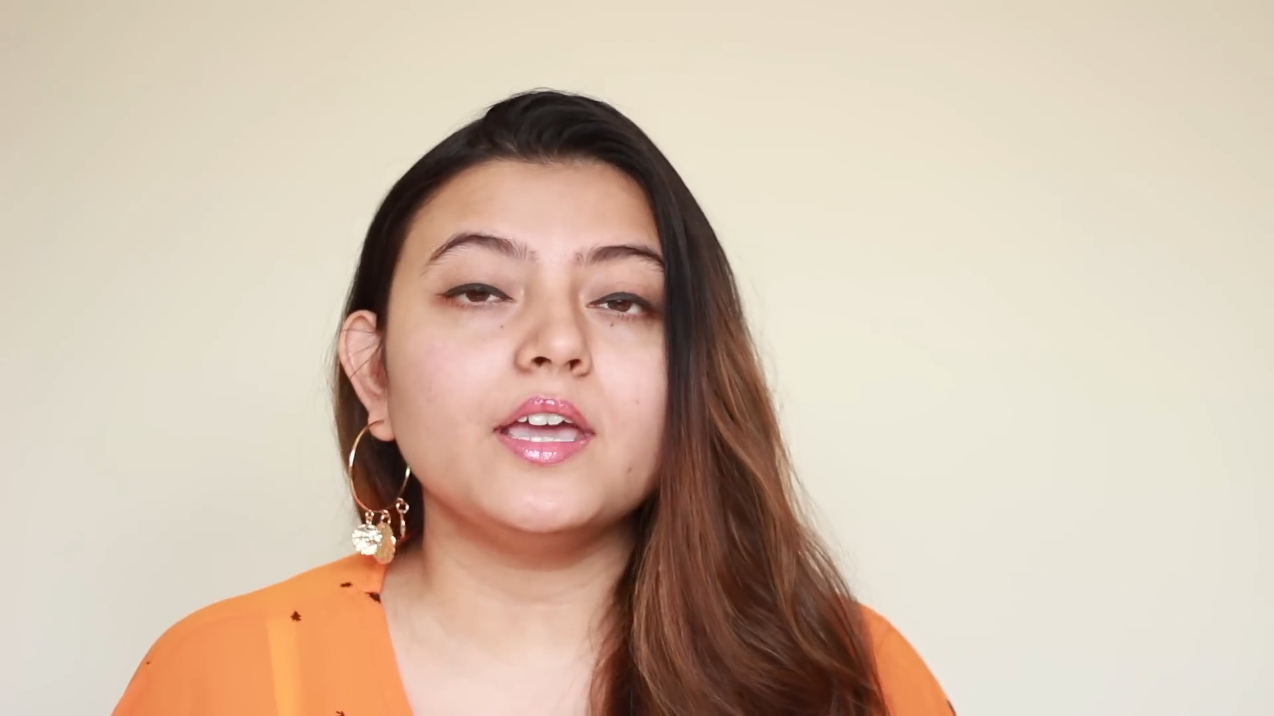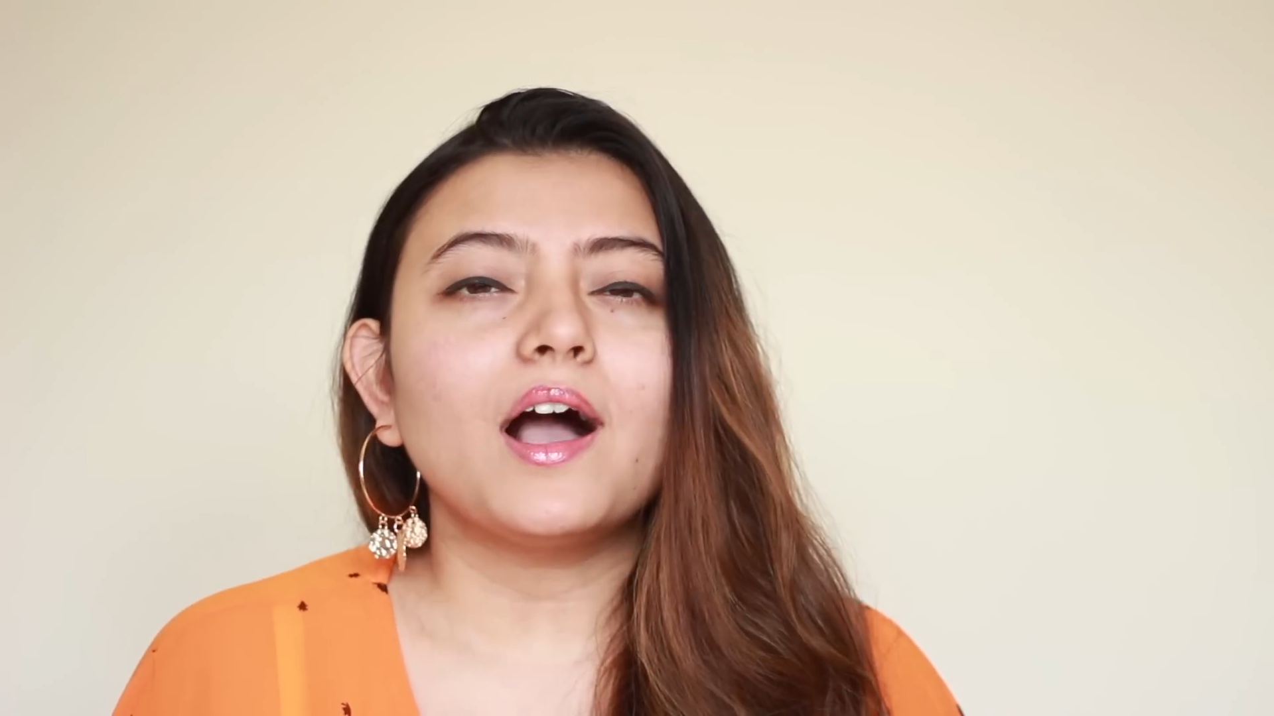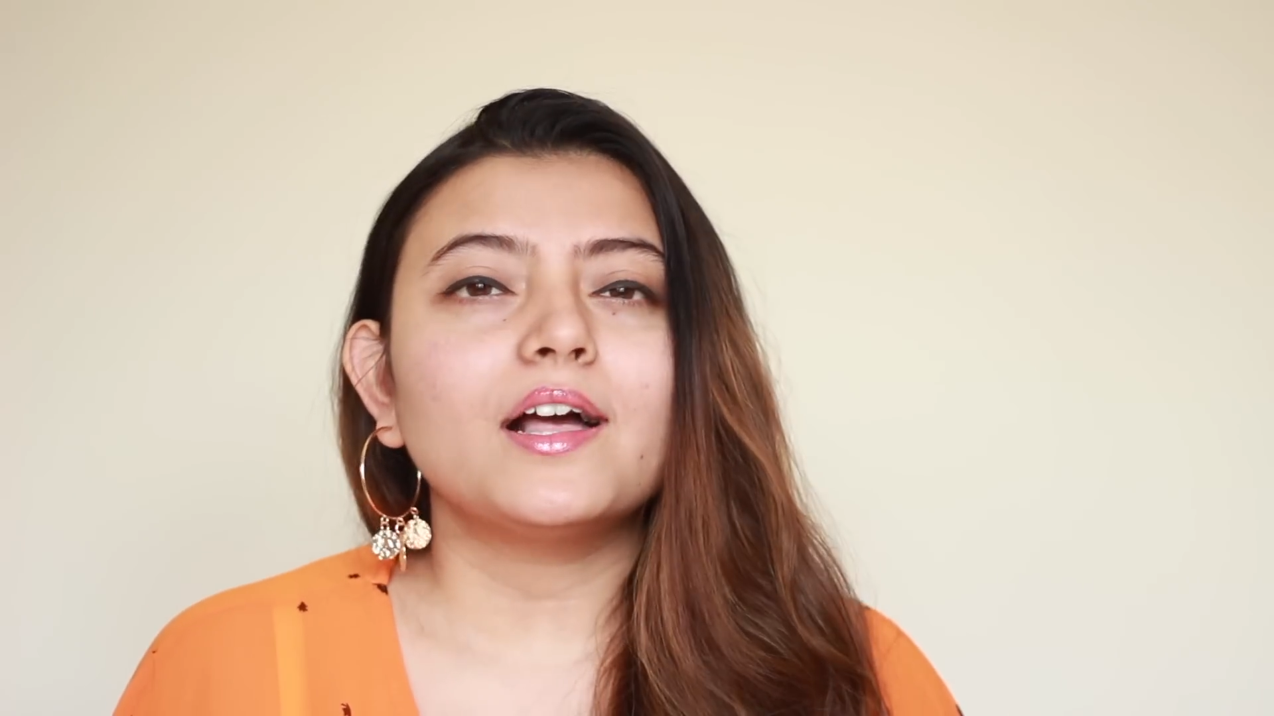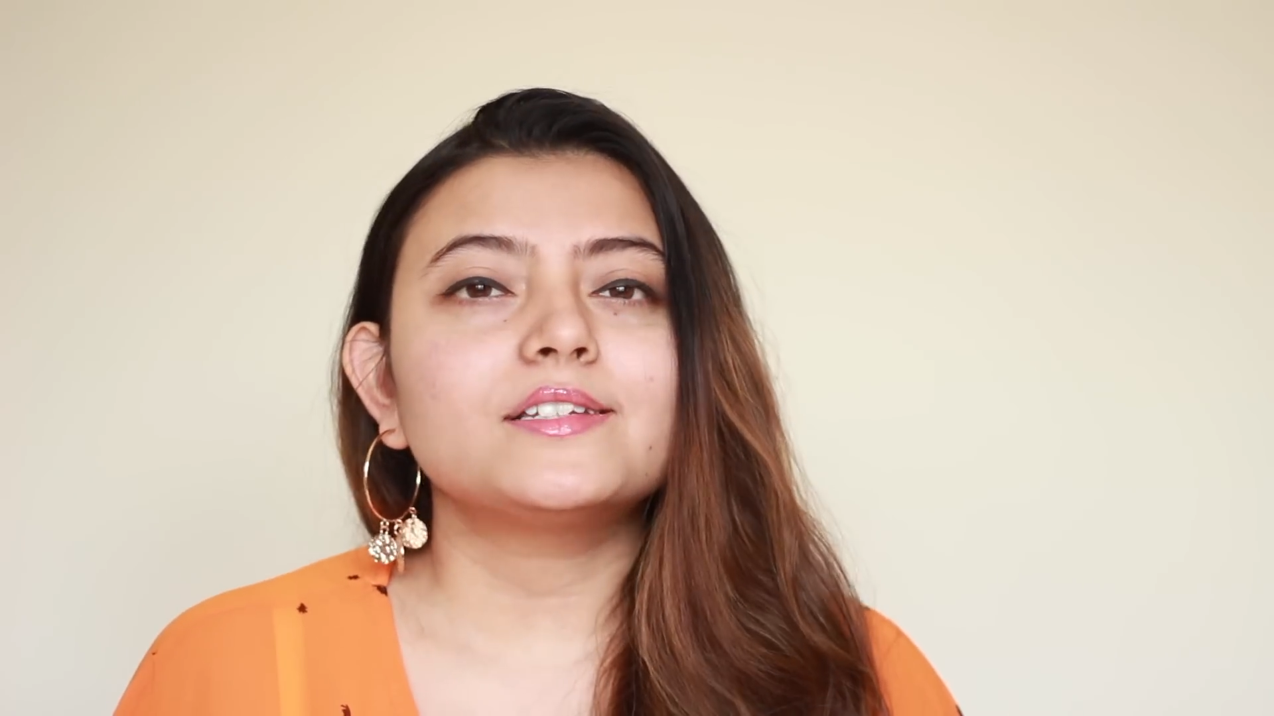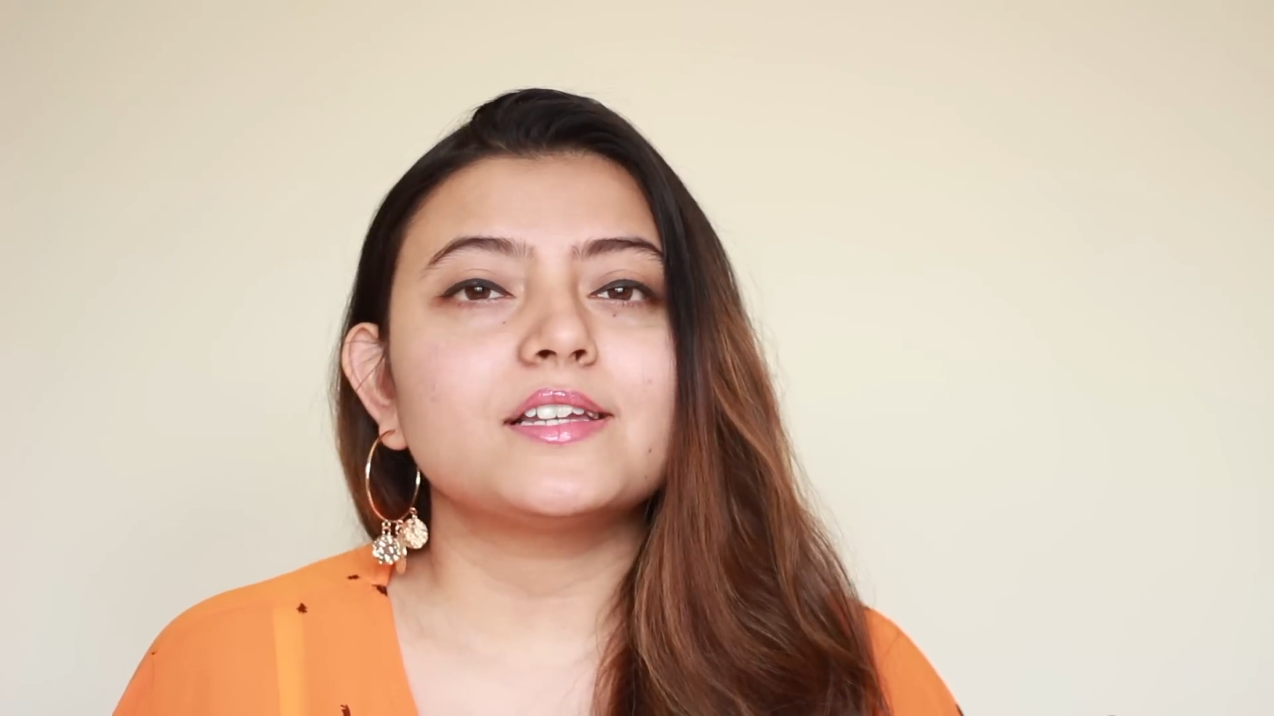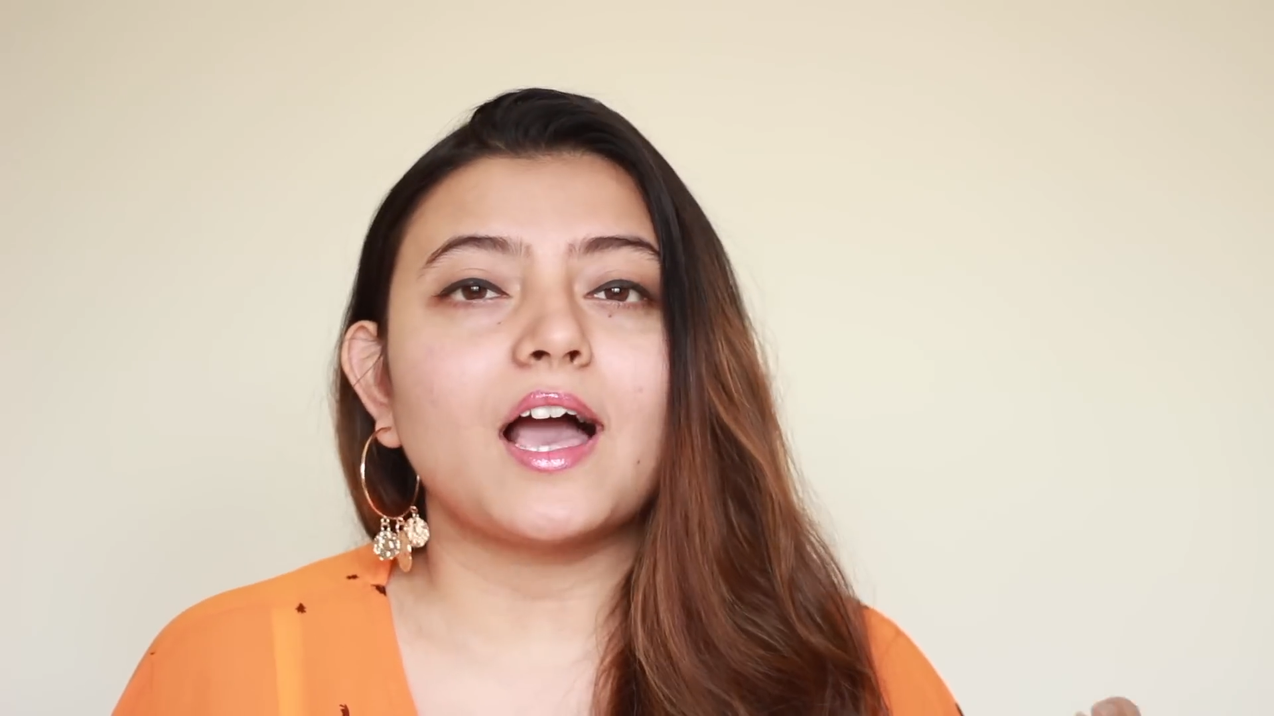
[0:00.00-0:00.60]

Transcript: but